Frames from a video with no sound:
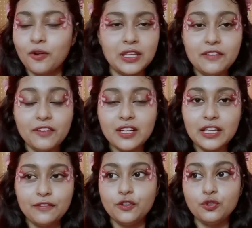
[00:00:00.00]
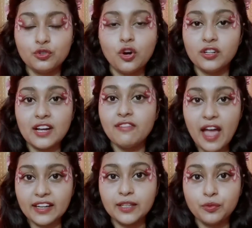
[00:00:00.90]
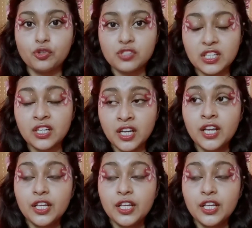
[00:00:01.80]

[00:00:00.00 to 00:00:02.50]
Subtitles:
even if you do not have acne prone skin,